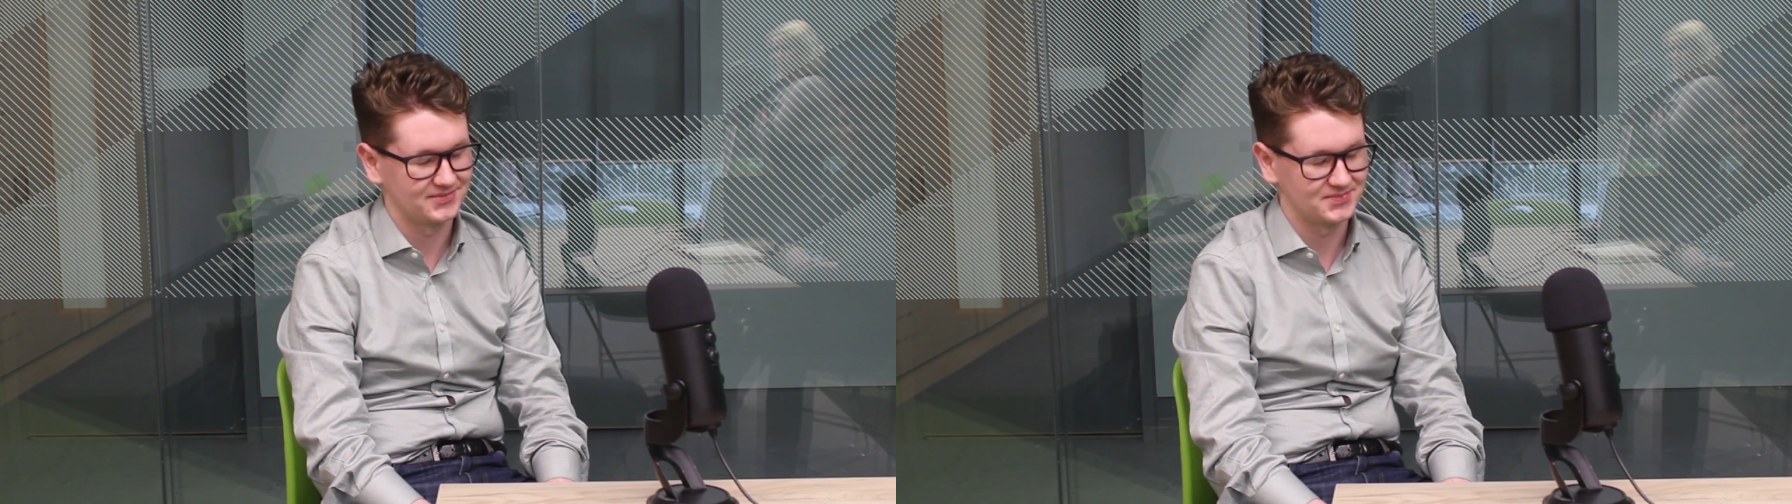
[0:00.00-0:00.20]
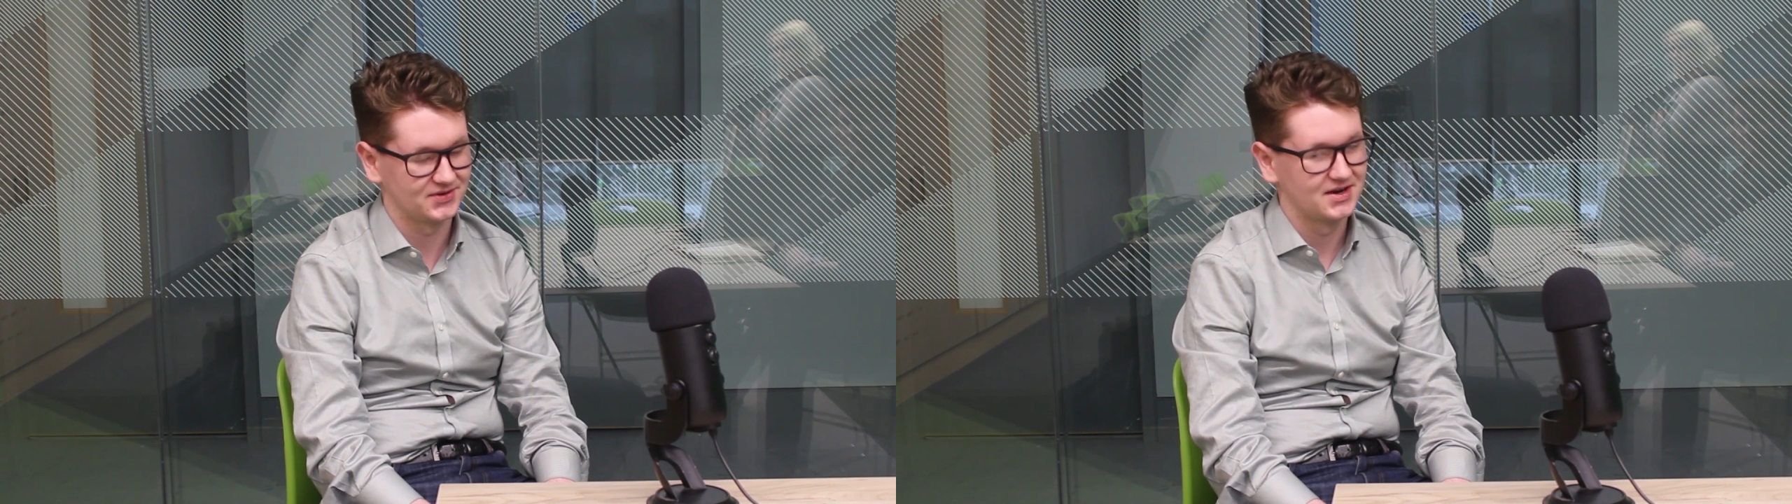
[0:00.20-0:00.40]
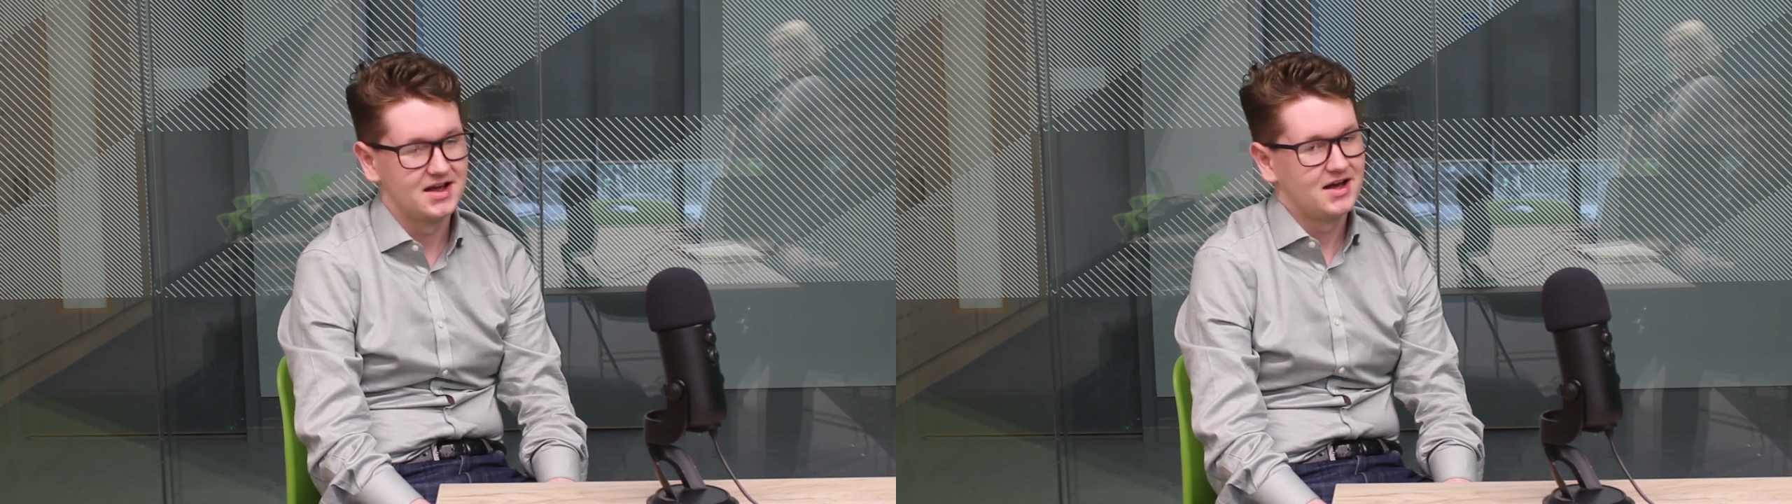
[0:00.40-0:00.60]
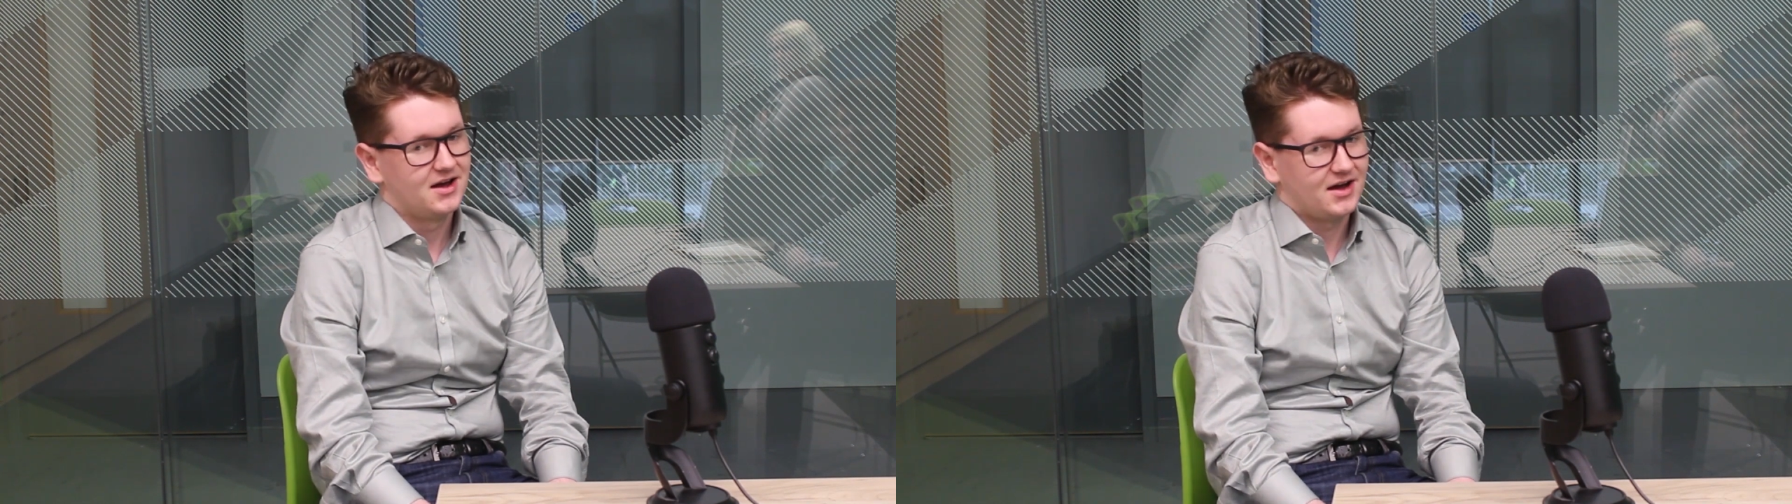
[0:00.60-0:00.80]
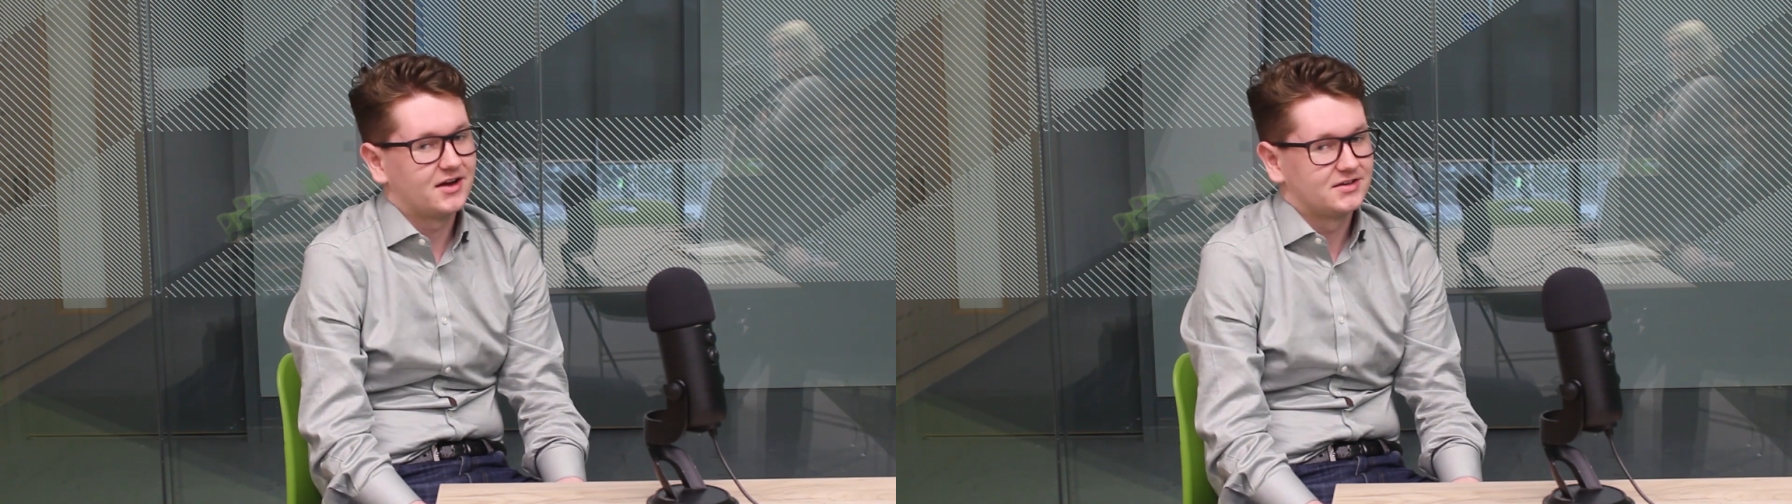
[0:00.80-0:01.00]
but
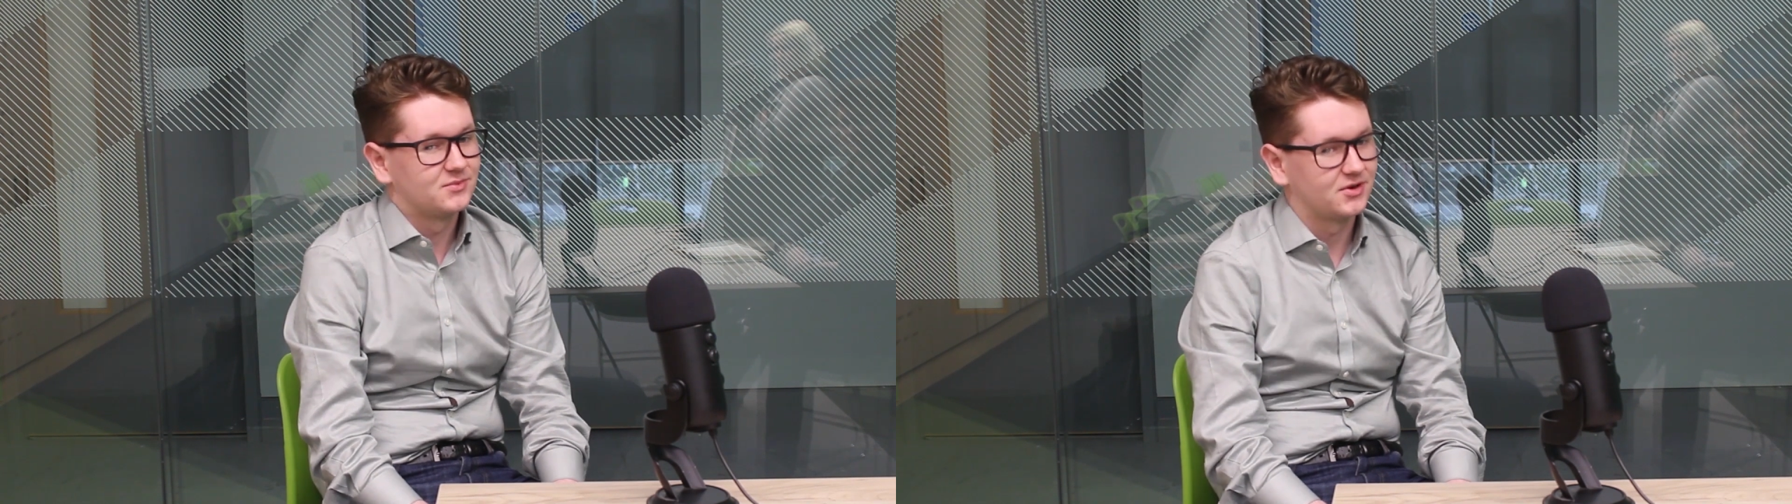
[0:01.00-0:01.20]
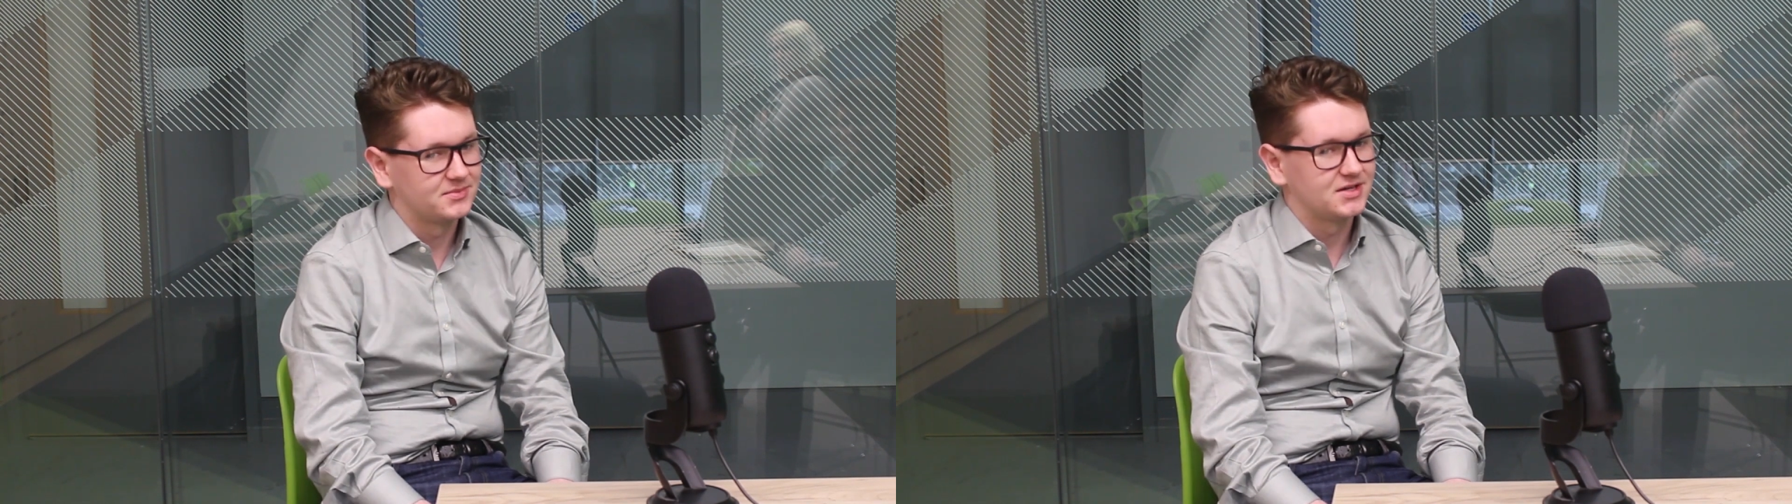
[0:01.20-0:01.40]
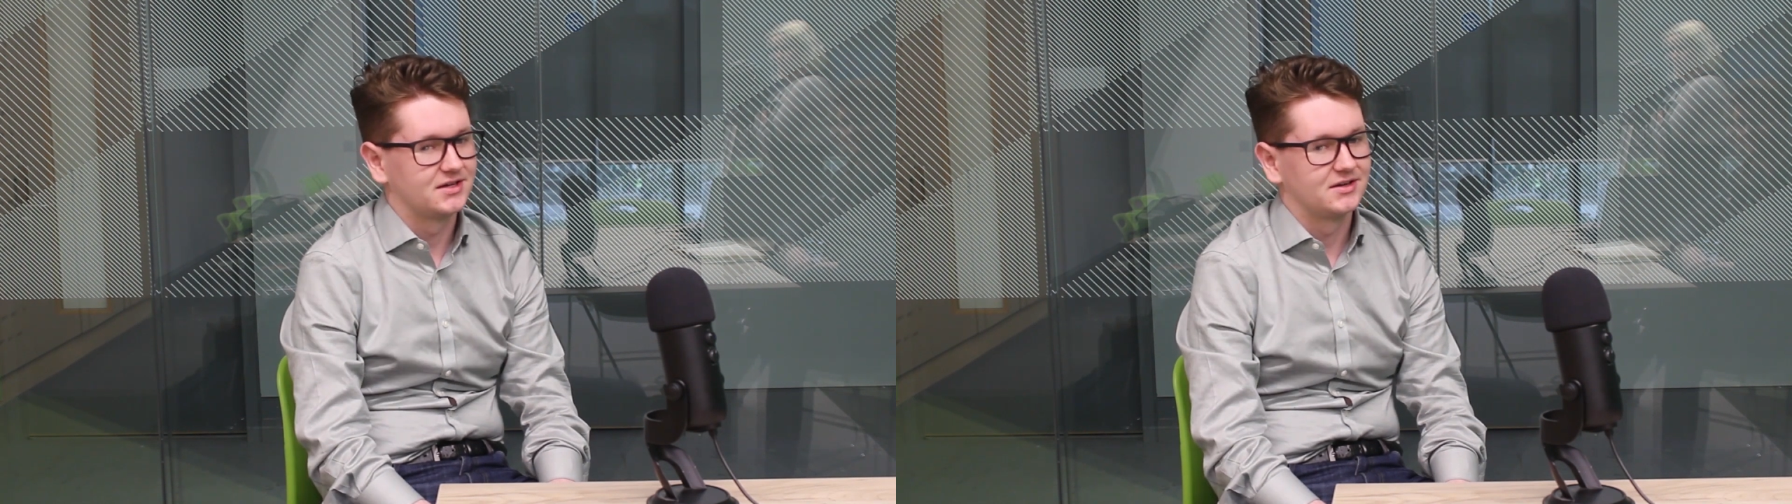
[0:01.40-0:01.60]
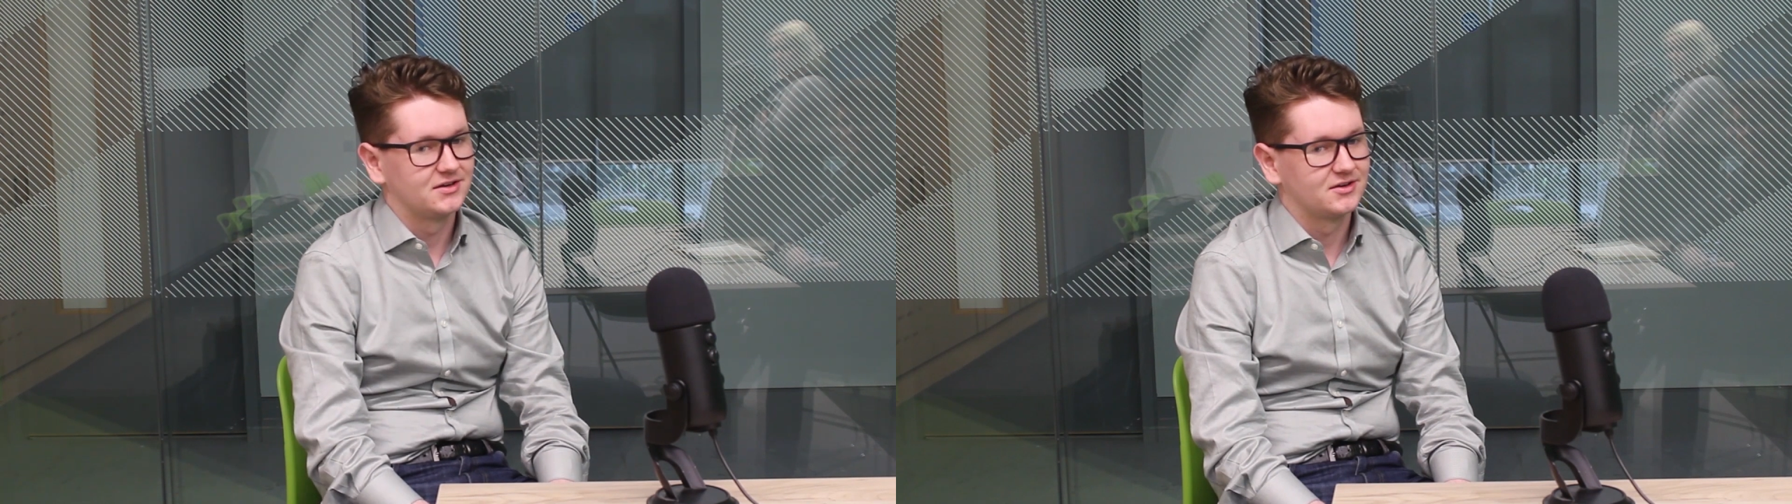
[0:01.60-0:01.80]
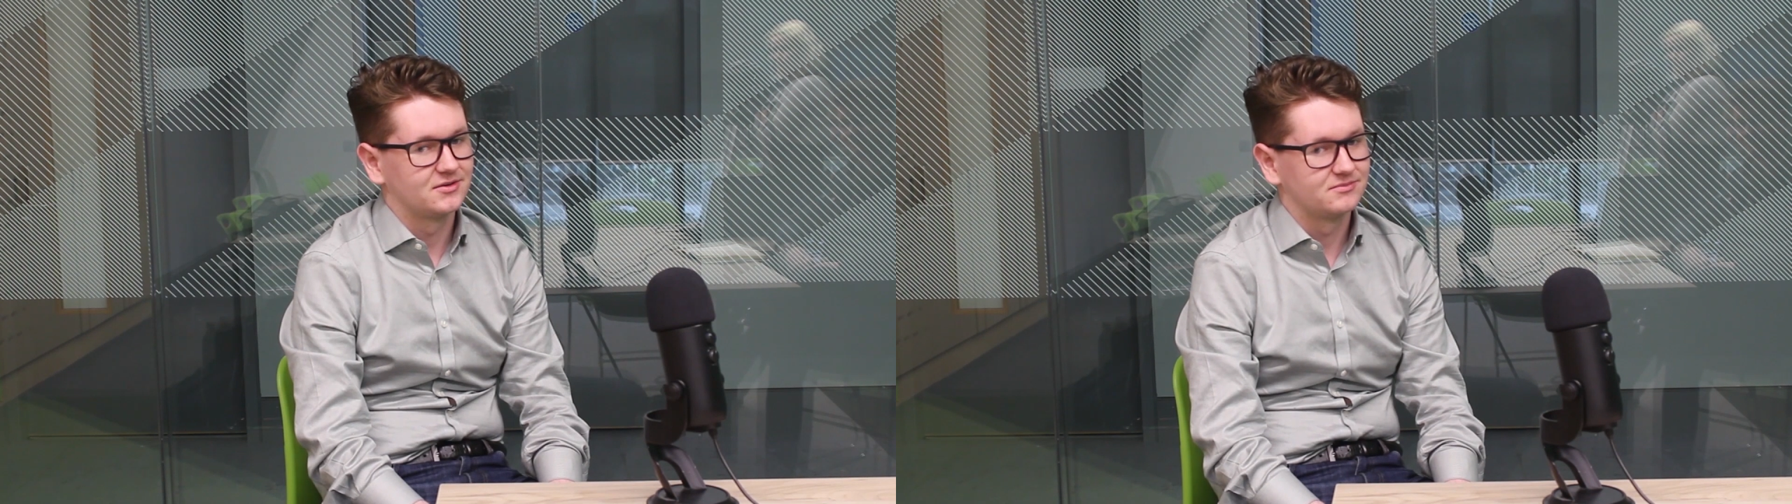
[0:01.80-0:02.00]
I didn't want to be
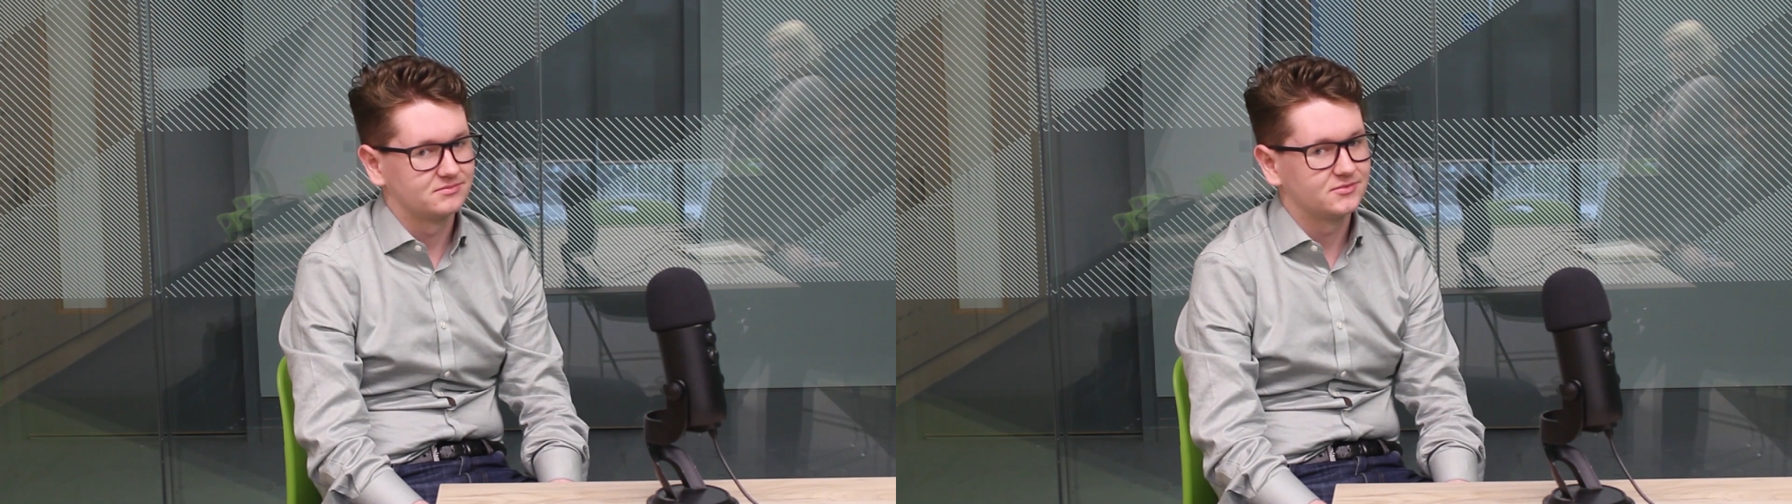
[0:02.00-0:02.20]
your